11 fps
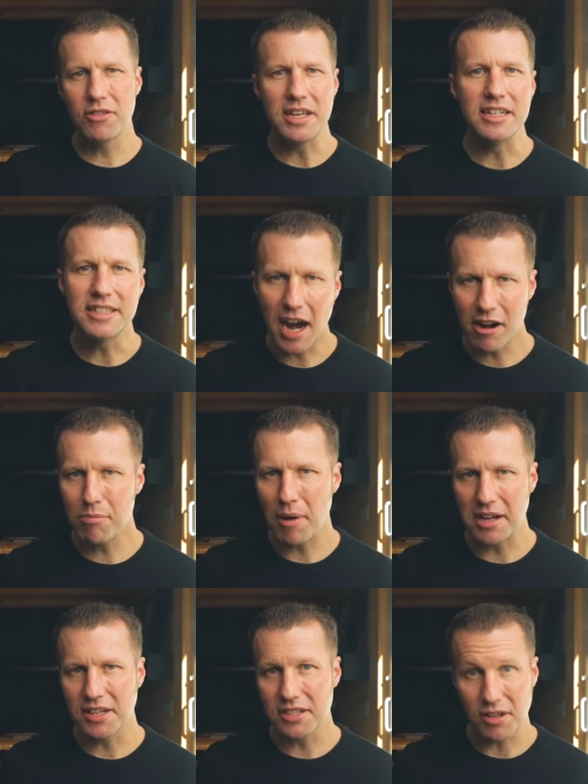the entire
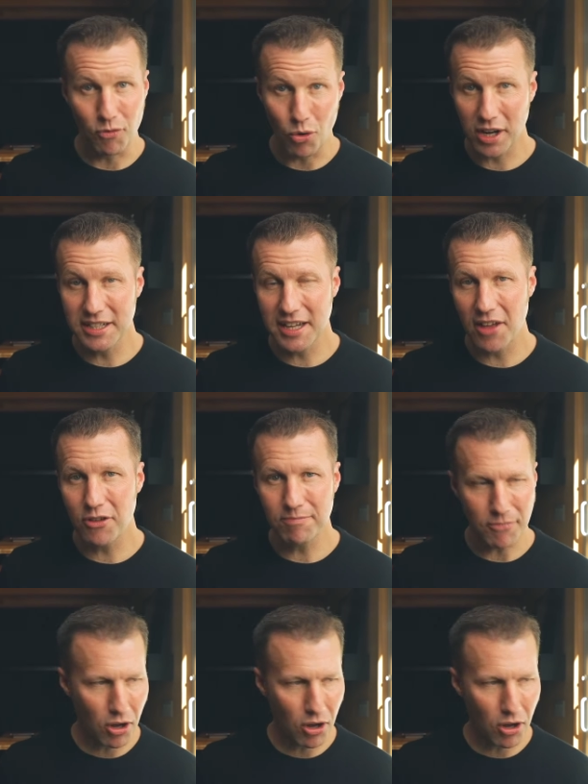process of working together,